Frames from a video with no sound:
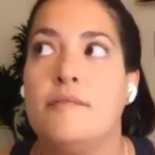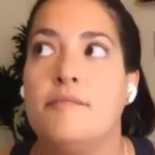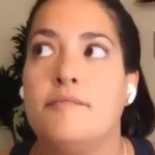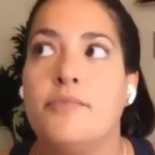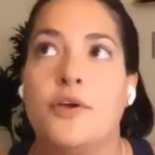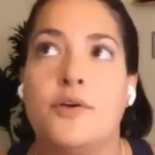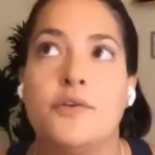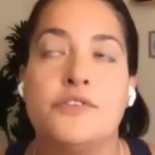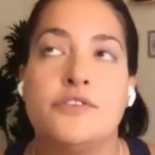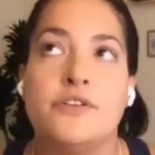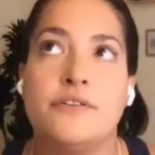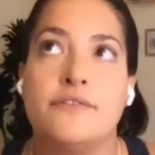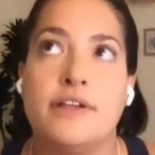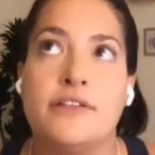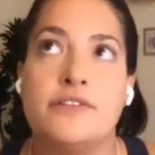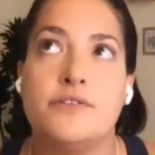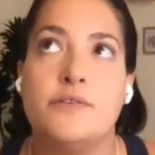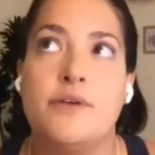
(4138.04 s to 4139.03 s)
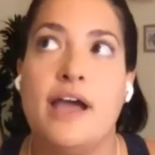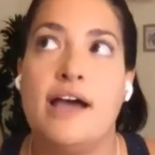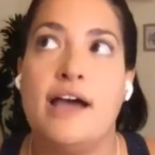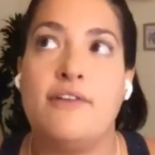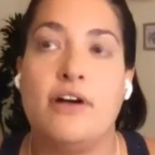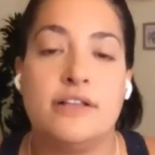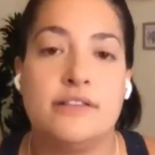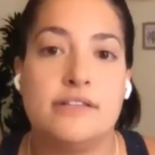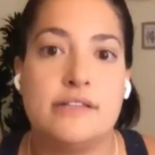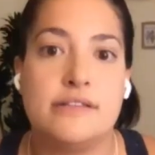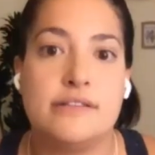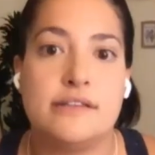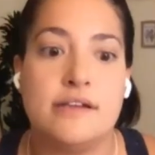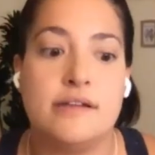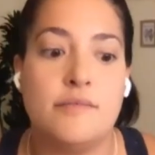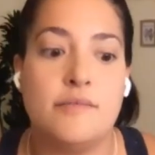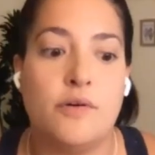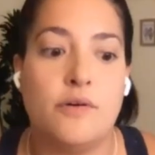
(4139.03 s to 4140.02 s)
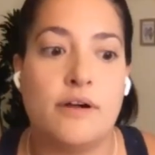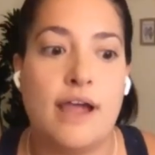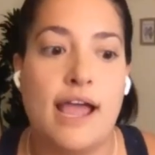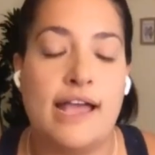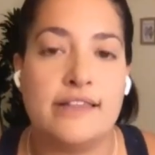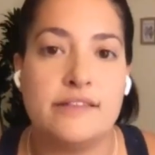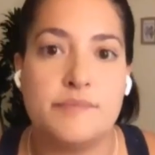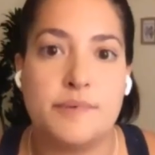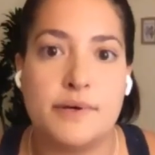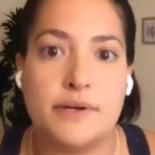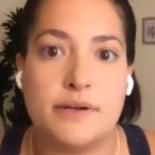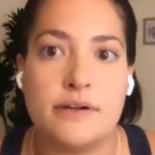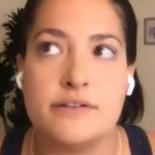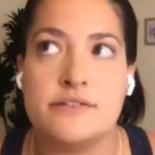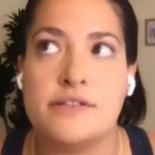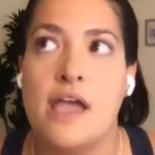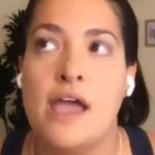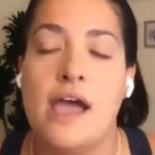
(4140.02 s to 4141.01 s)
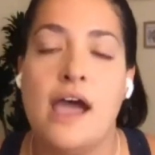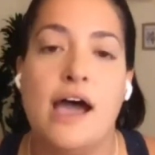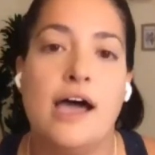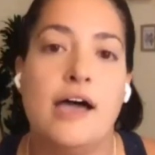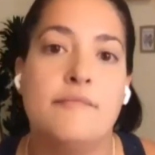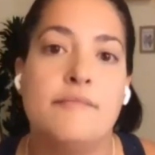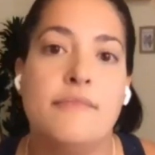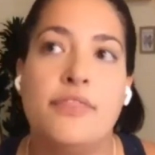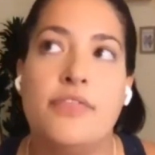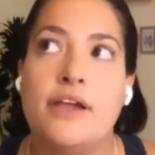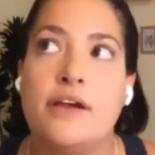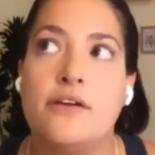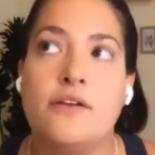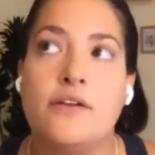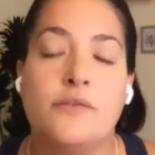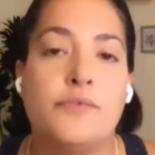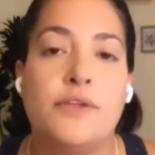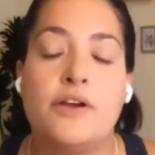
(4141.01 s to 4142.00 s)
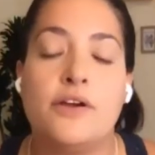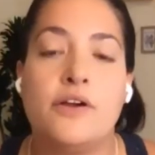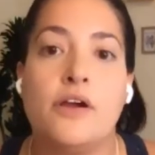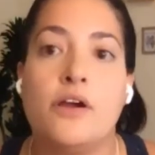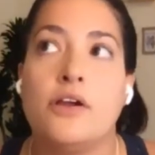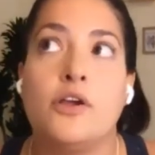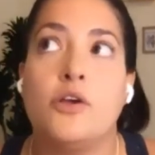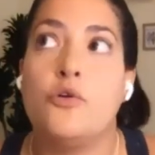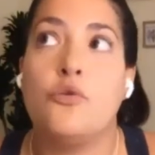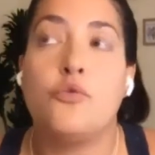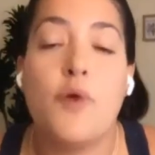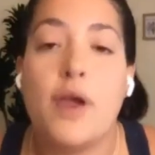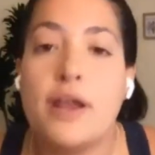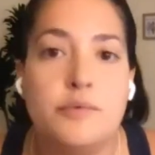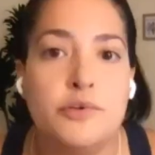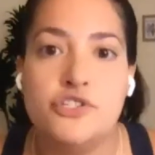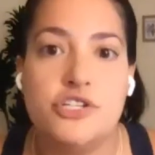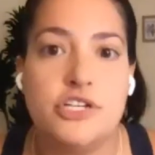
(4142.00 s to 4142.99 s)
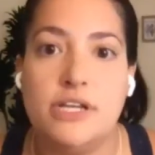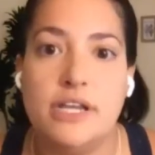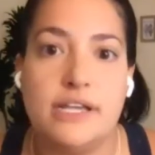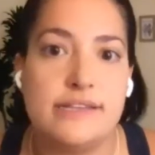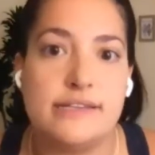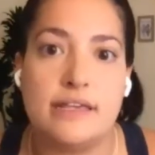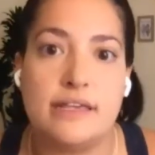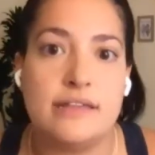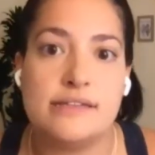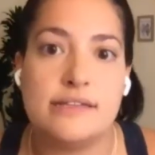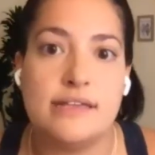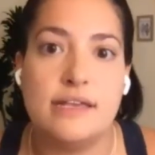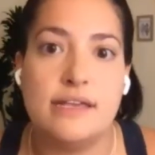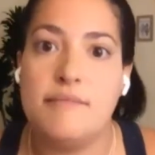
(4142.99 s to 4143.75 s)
those of us who have autism or Asperger's, they're incredible geniuses in